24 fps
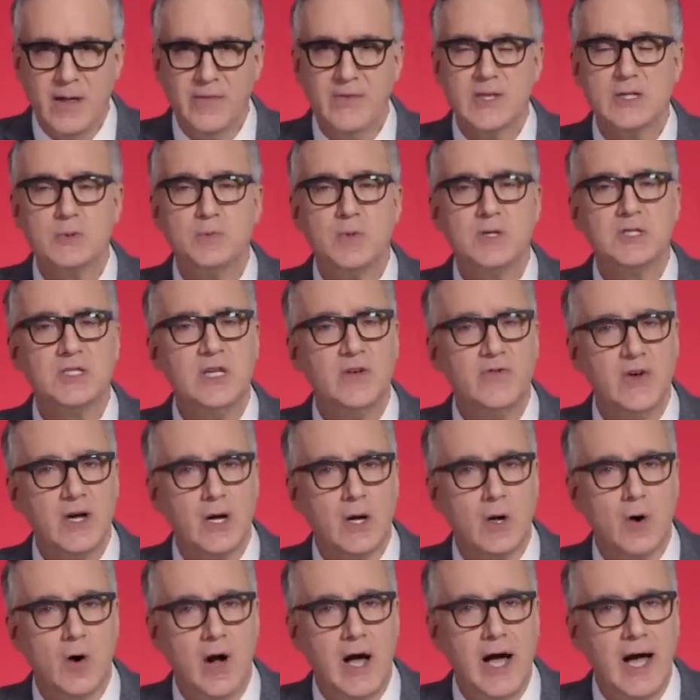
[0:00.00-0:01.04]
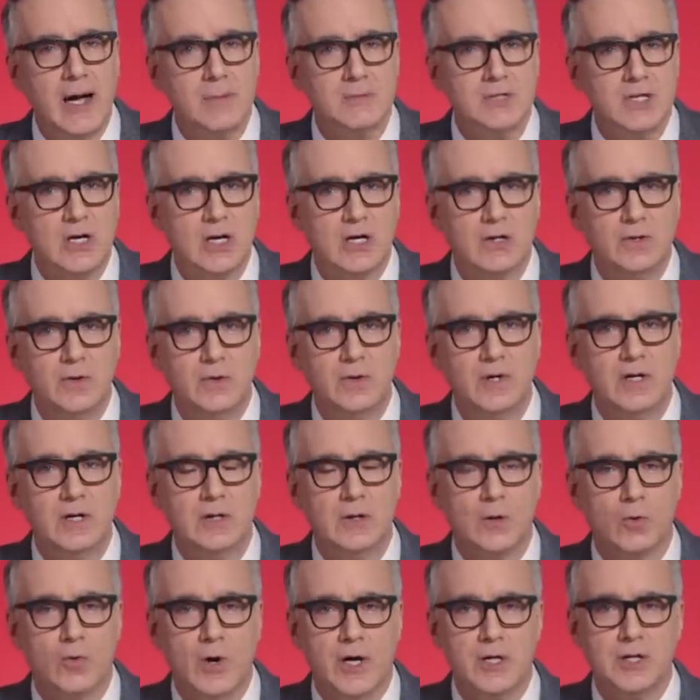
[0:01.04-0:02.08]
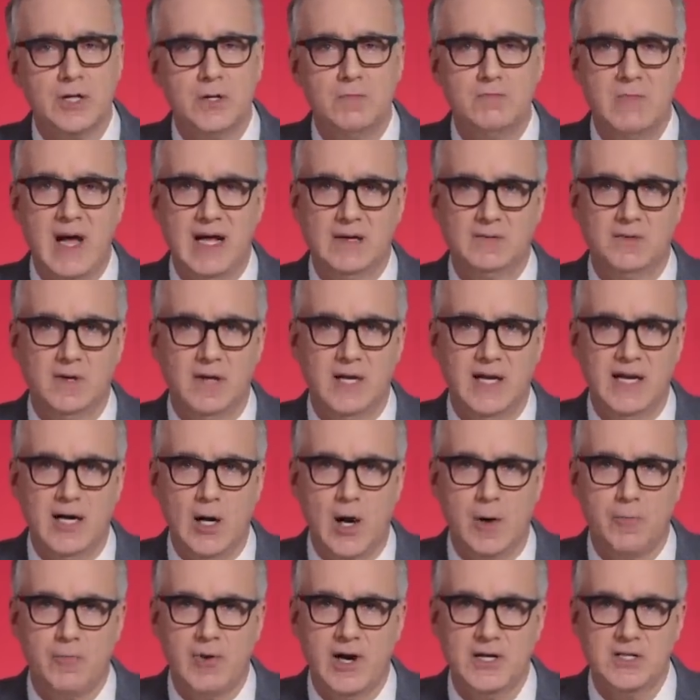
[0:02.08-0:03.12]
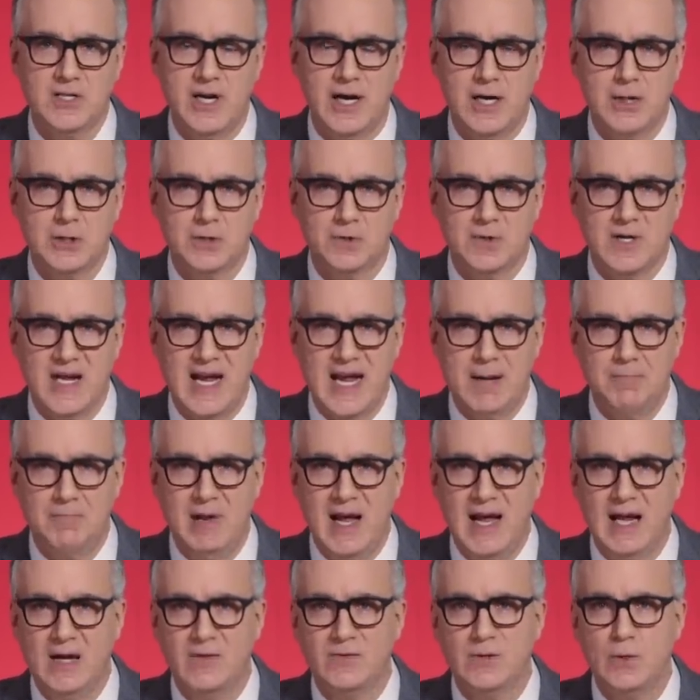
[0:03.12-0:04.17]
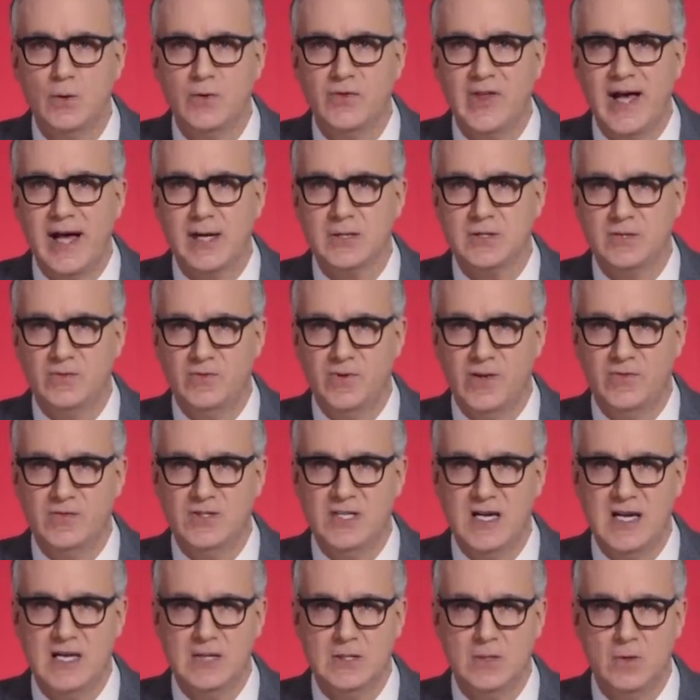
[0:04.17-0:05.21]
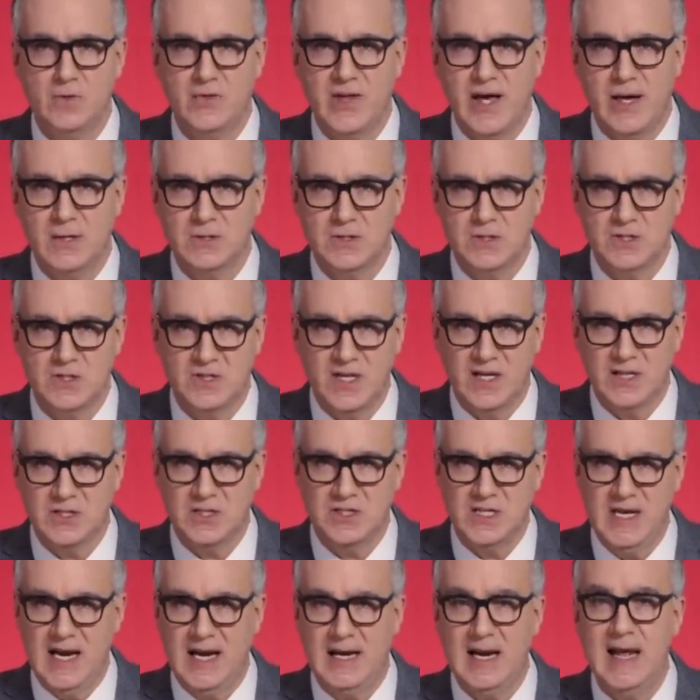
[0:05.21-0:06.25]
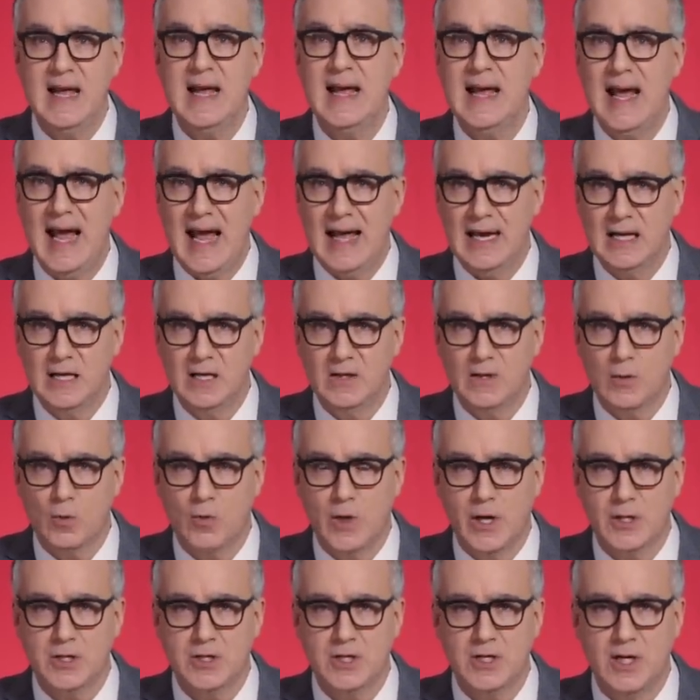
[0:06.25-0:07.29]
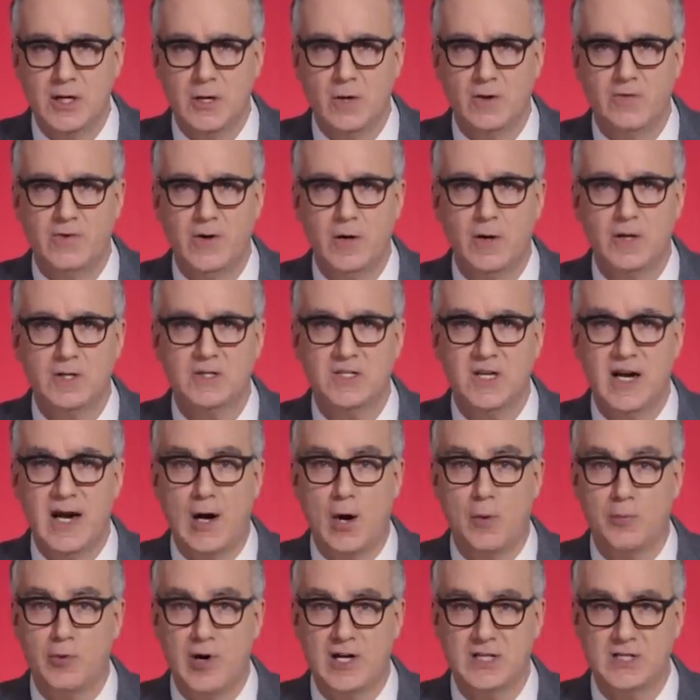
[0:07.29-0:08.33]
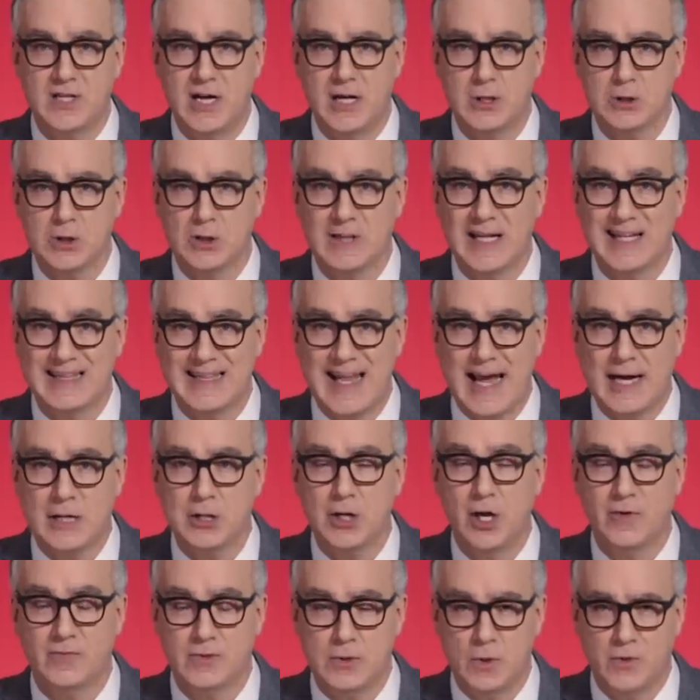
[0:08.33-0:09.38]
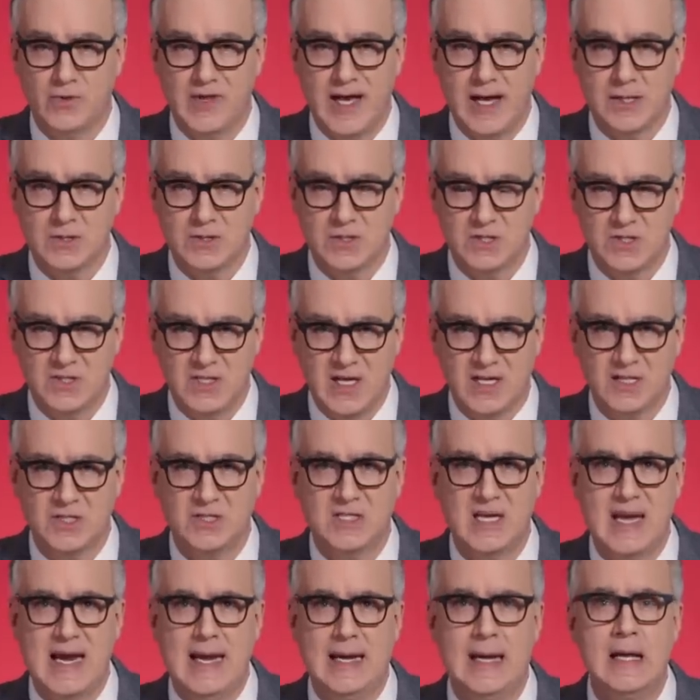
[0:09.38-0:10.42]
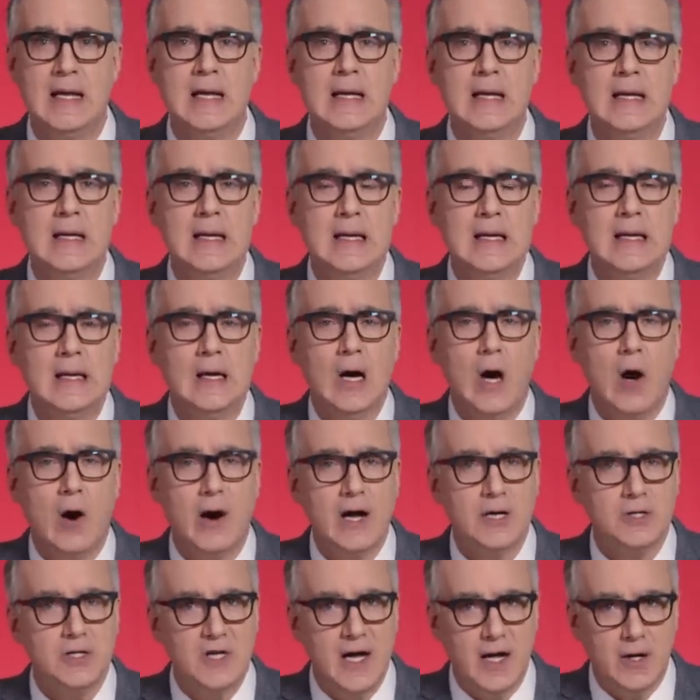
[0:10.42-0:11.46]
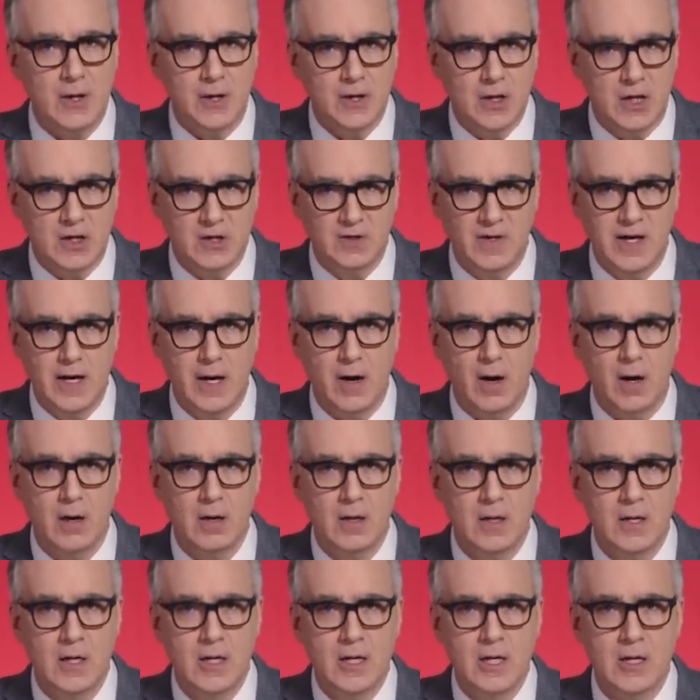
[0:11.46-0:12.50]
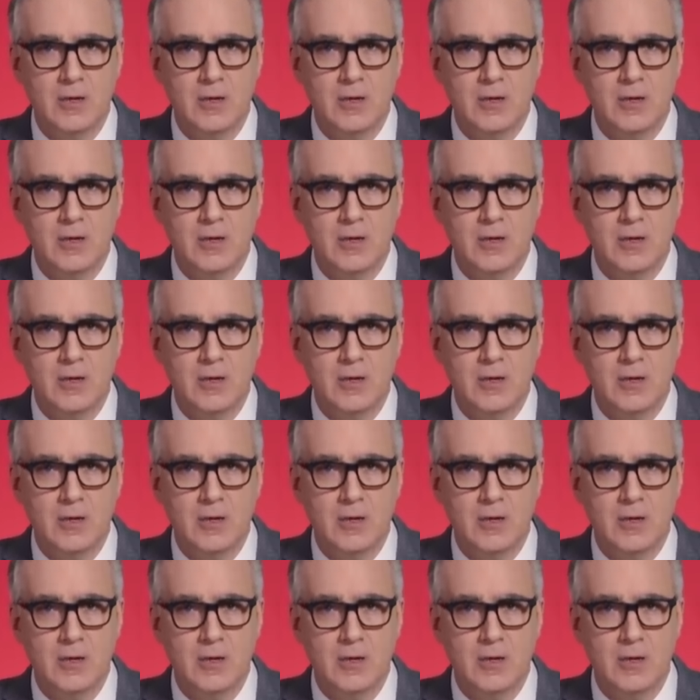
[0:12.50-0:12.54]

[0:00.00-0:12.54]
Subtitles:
The specific crimes included in the Russian meddling in our presidential campaign of 2015-2016 and in the Russian interference in our presidential election of 2016 are as yet unclear.